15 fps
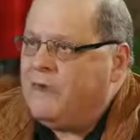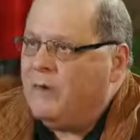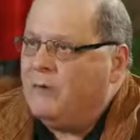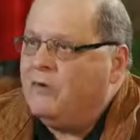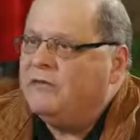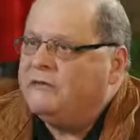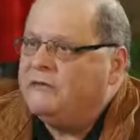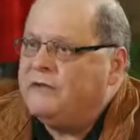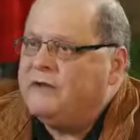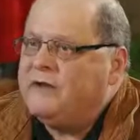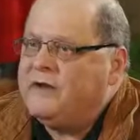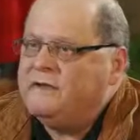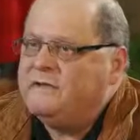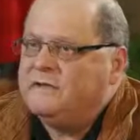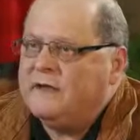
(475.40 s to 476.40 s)
Also,
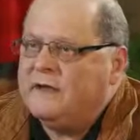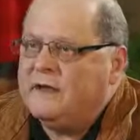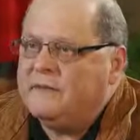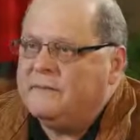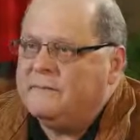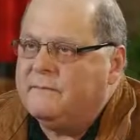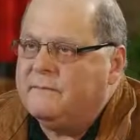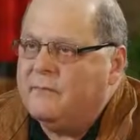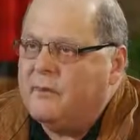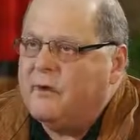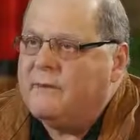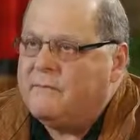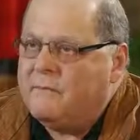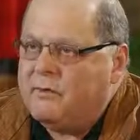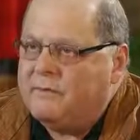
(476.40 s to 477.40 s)
there is
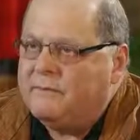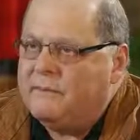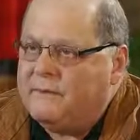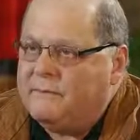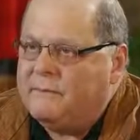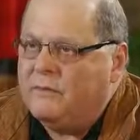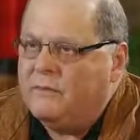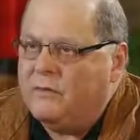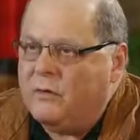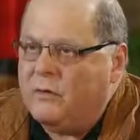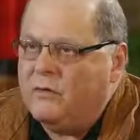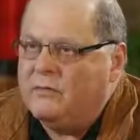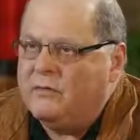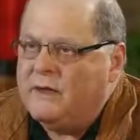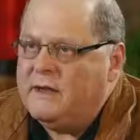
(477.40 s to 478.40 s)
more and more people
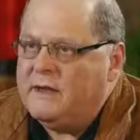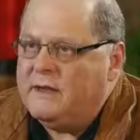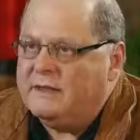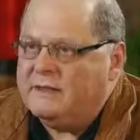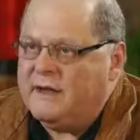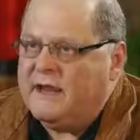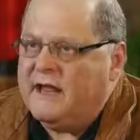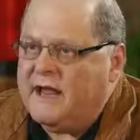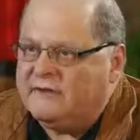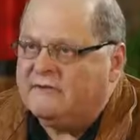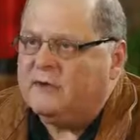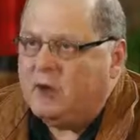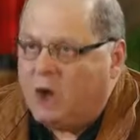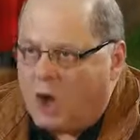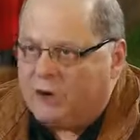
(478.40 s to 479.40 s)
know that he
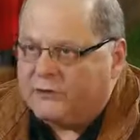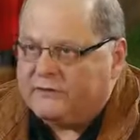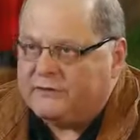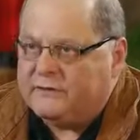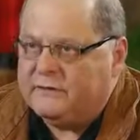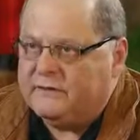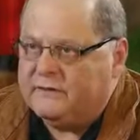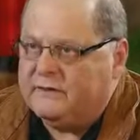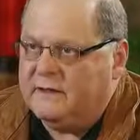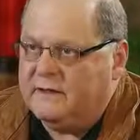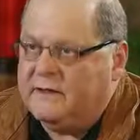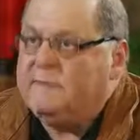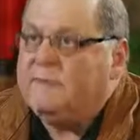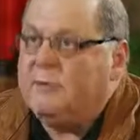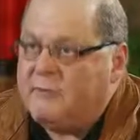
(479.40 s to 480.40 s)
has lost the
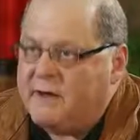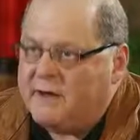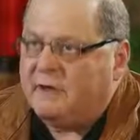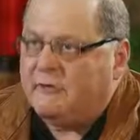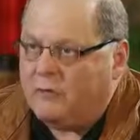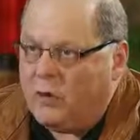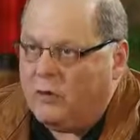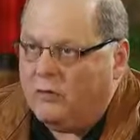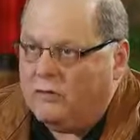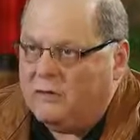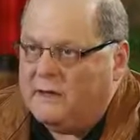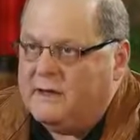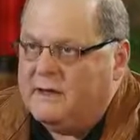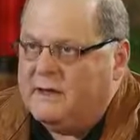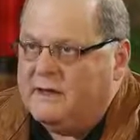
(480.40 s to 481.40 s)
diplomatic role
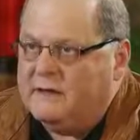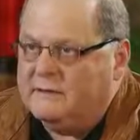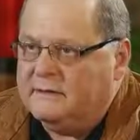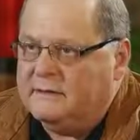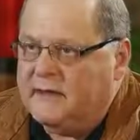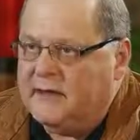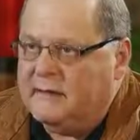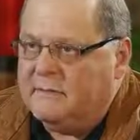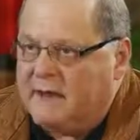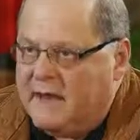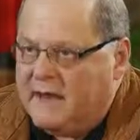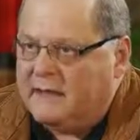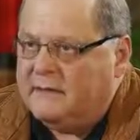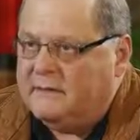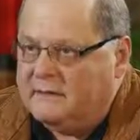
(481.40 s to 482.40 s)
that a
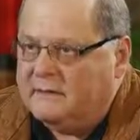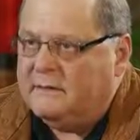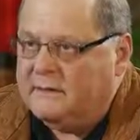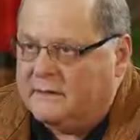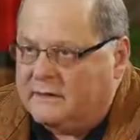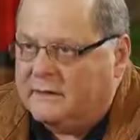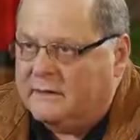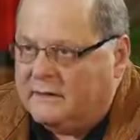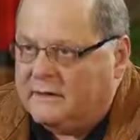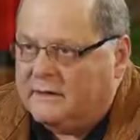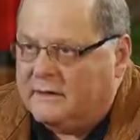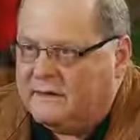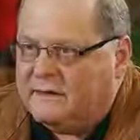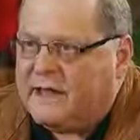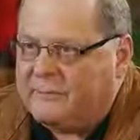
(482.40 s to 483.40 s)
man
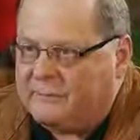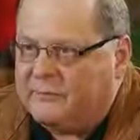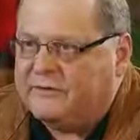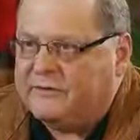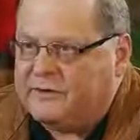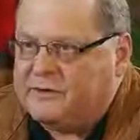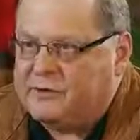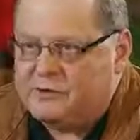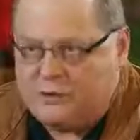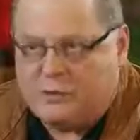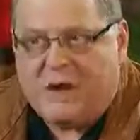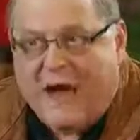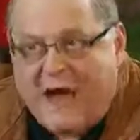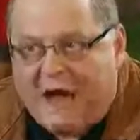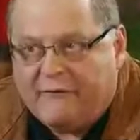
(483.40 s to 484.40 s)
in that position
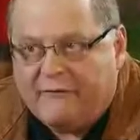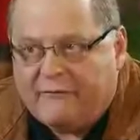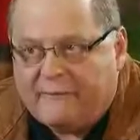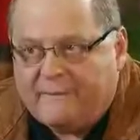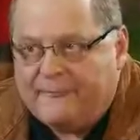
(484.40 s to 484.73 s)
should have,